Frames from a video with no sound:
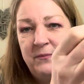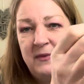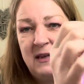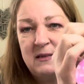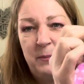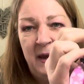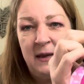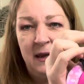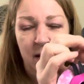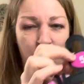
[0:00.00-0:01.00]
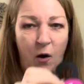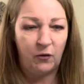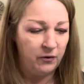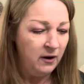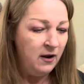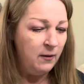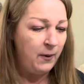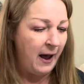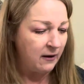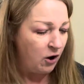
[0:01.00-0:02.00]
this pinky one.
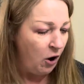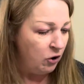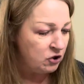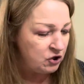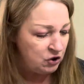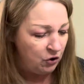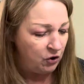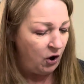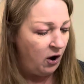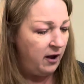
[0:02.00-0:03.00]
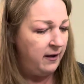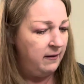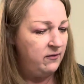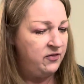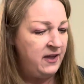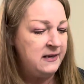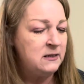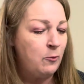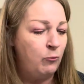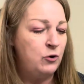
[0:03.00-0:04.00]
But I've also got
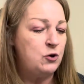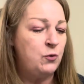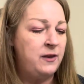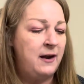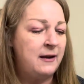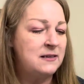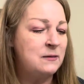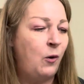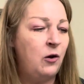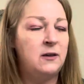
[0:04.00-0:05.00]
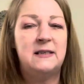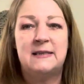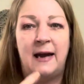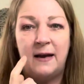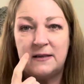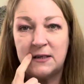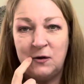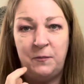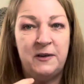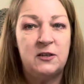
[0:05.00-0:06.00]
this one, which were the next smallest size. They're
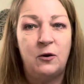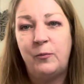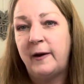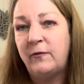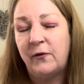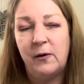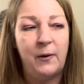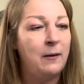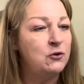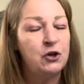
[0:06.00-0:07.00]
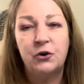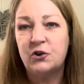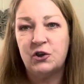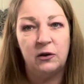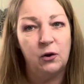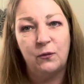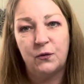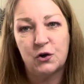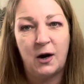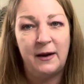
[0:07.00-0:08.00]
going to be too big for her, but I'm sure she'll
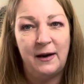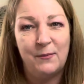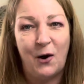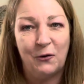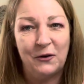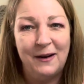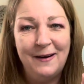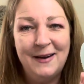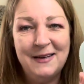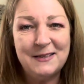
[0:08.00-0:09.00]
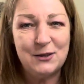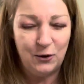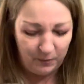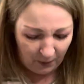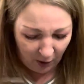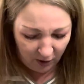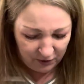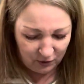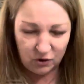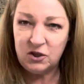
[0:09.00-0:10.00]
love trying them on. So bought her
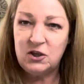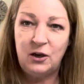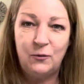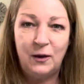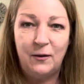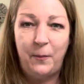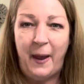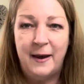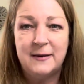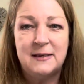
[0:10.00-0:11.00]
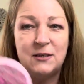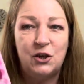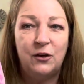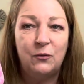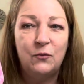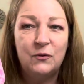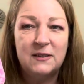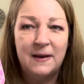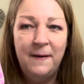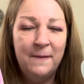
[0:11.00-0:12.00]
those two little pairs of
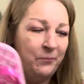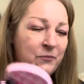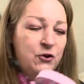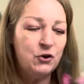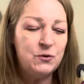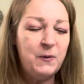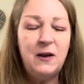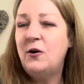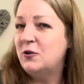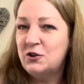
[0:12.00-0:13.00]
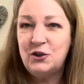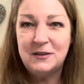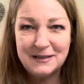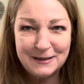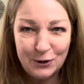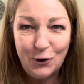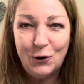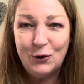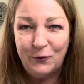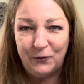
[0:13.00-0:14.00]
shoes just because she's so
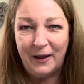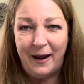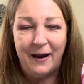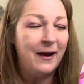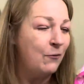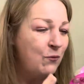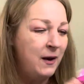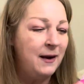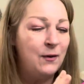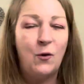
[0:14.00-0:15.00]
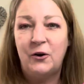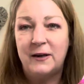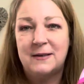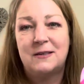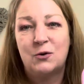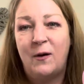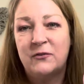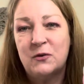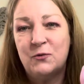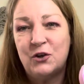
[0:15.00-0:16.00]
lovely. And I really wanted her to have
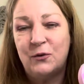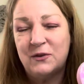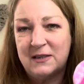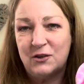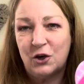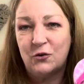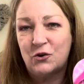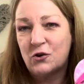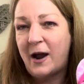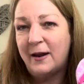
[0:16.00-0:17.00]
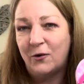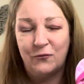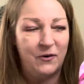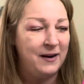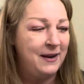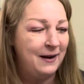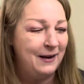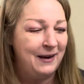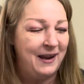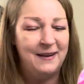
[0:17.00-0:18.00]
some shoes that she could try on
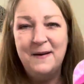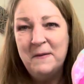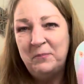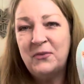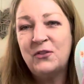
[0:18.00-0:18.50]
regularly, and